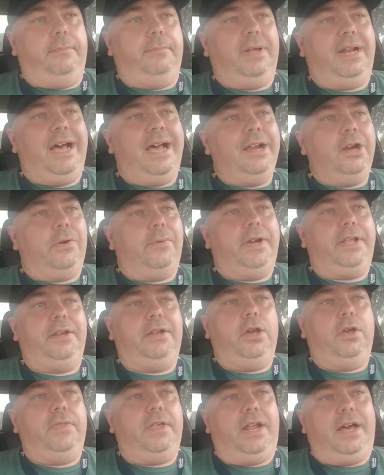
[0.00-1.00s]
But I already
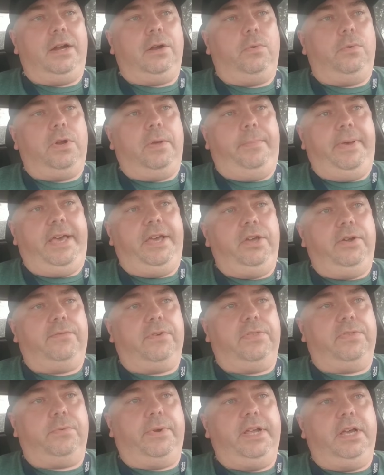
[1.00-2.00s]
know that I don't want to pay over
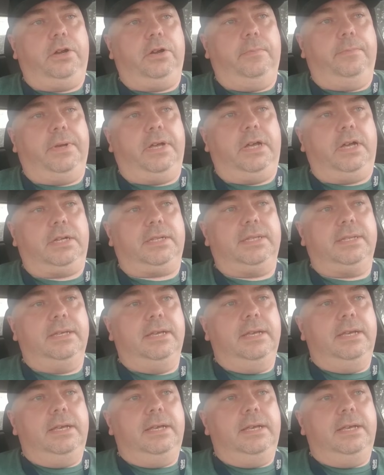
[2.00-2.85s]
$300.